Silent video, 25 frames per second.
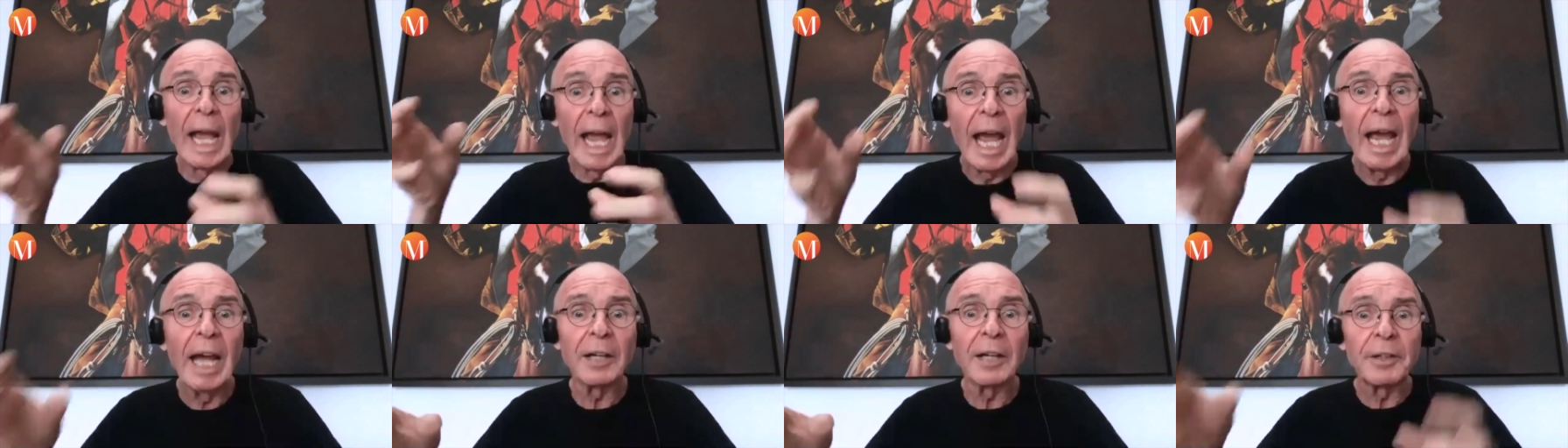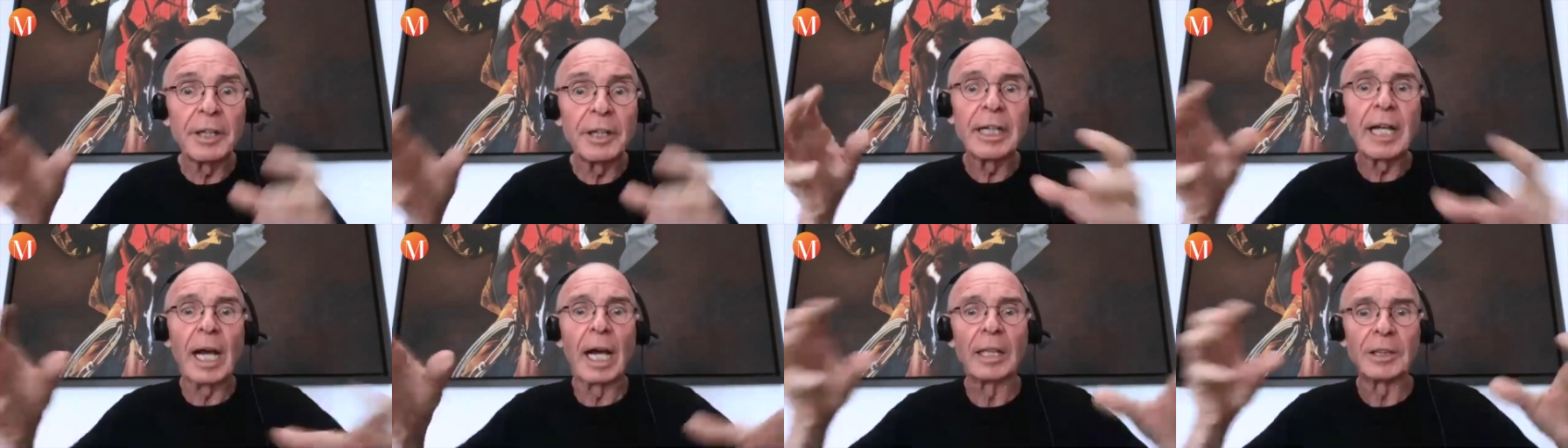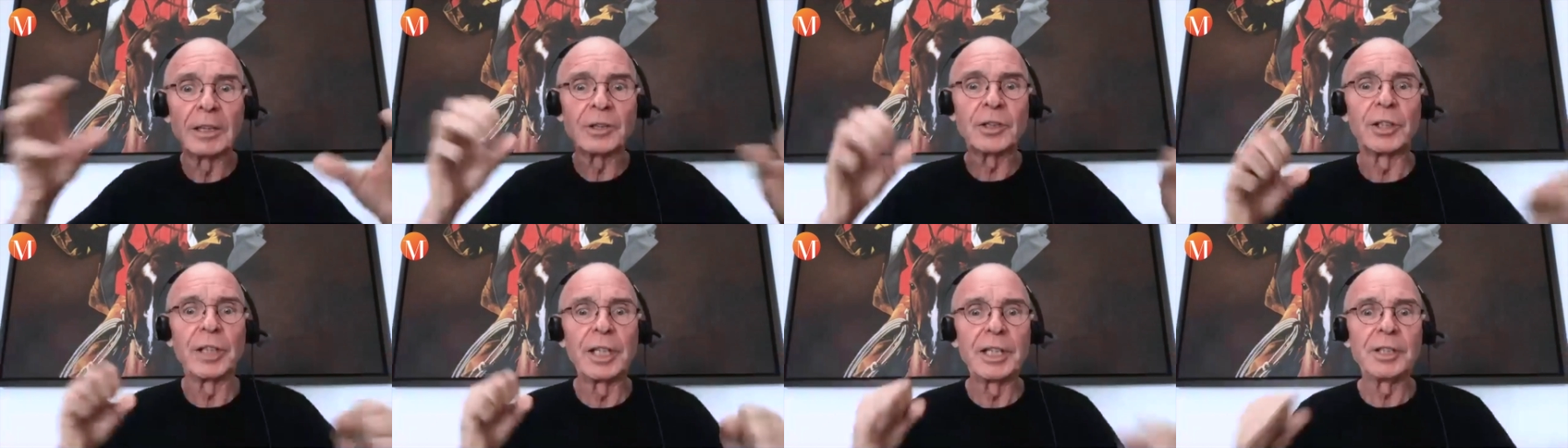
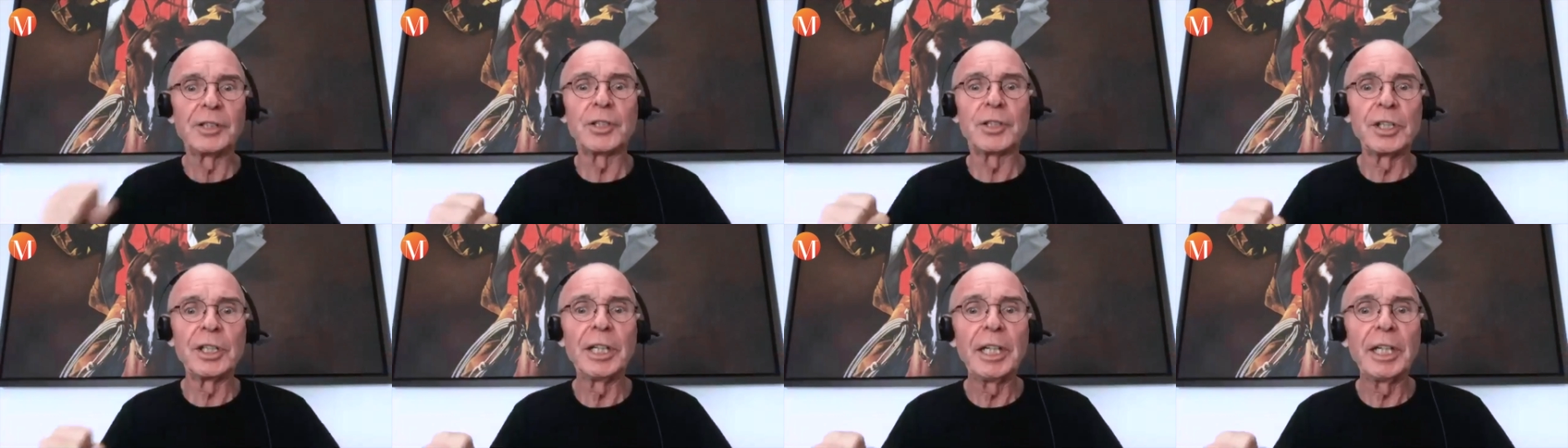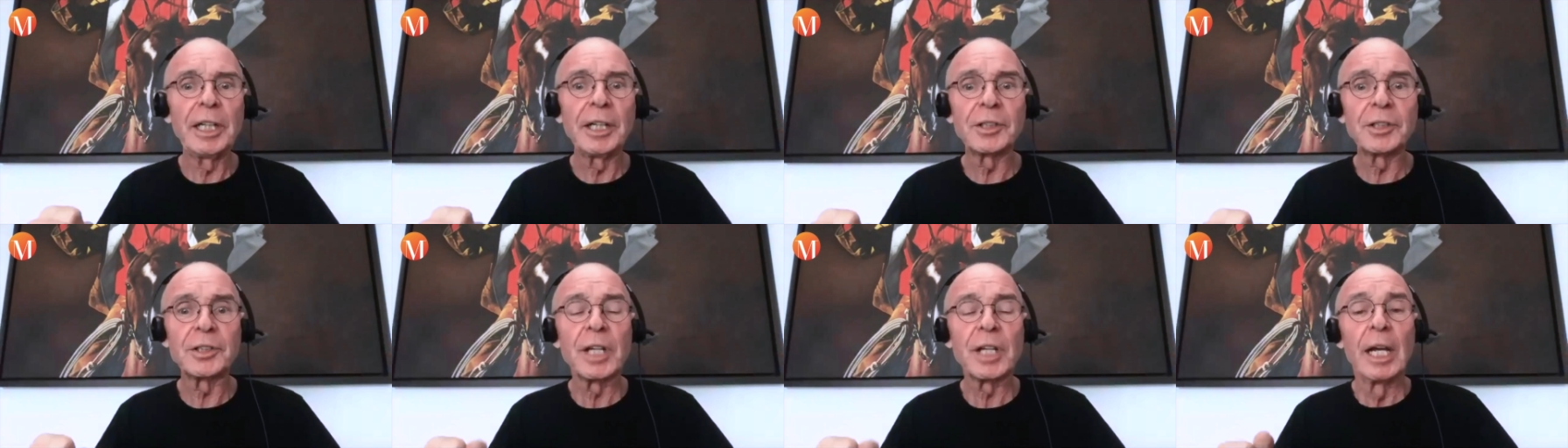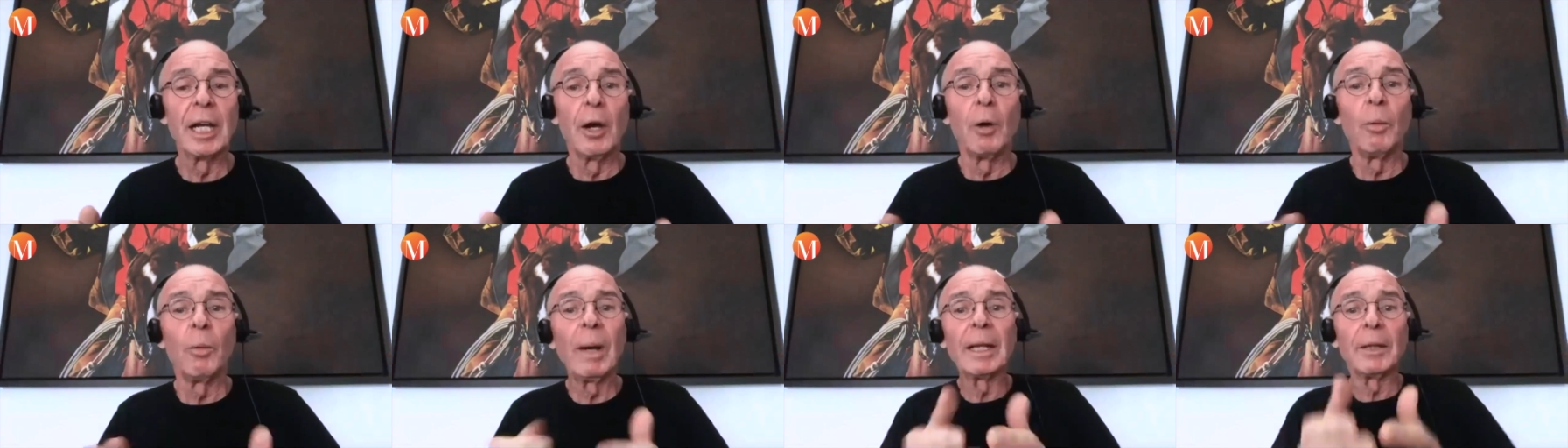agriculture engineers.
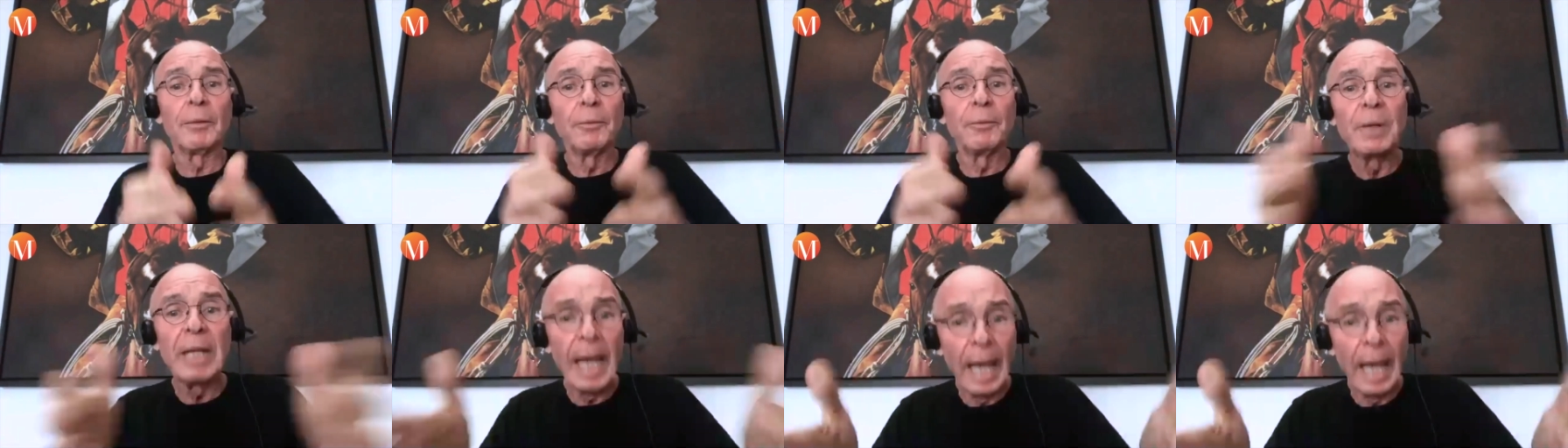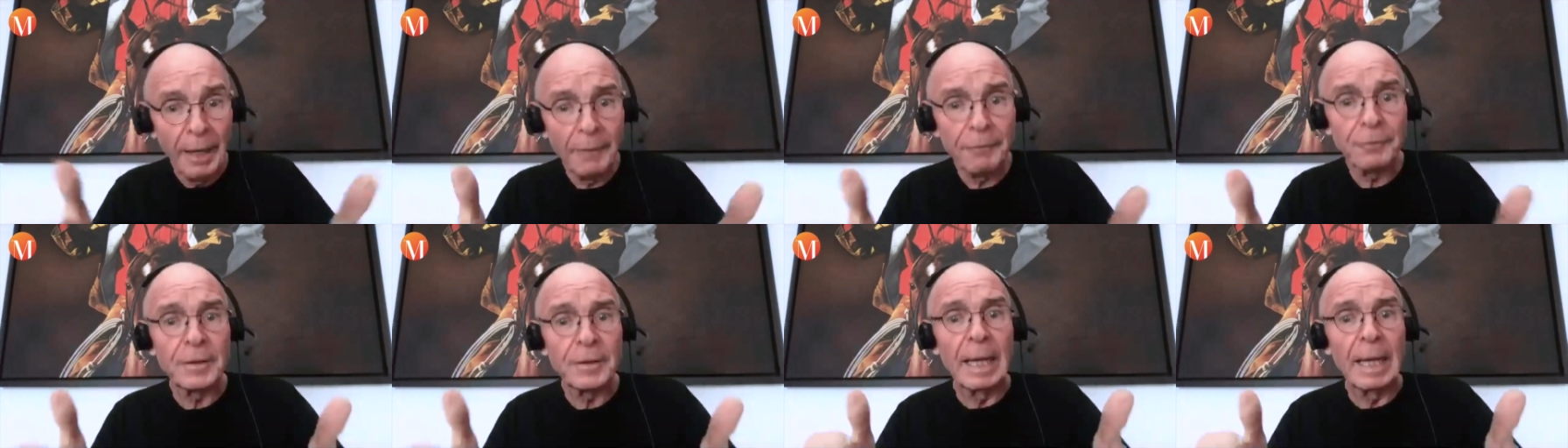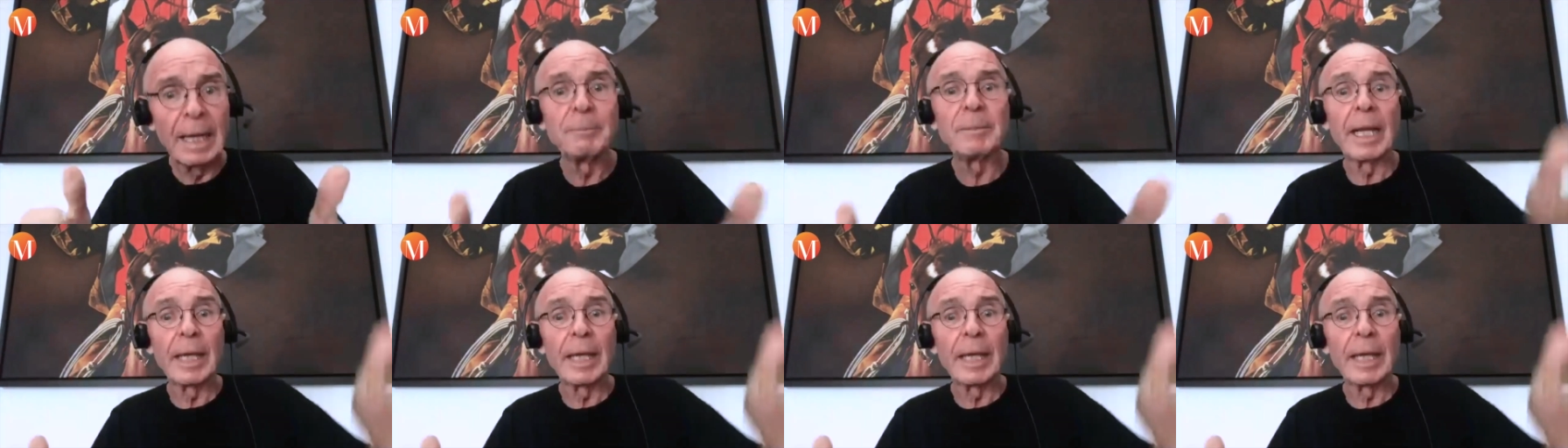Well, we have them.